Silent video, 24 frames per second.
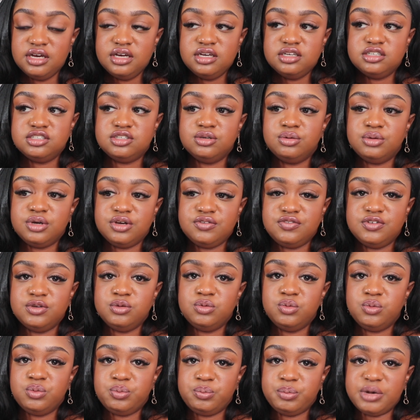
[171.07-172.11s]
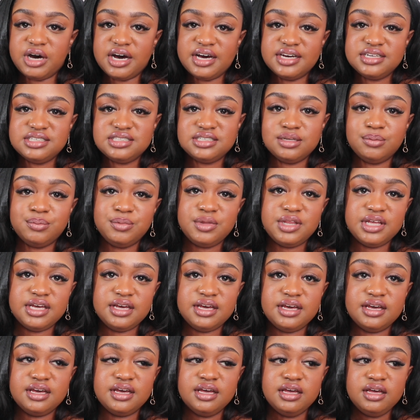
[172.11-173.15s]
So if you buy
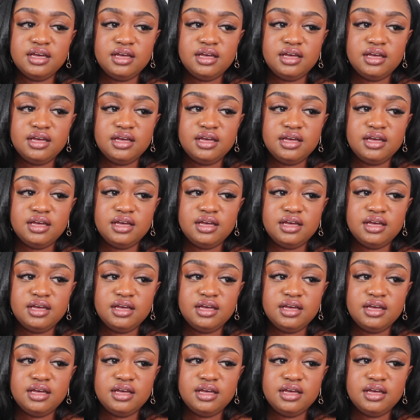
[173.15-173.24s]
something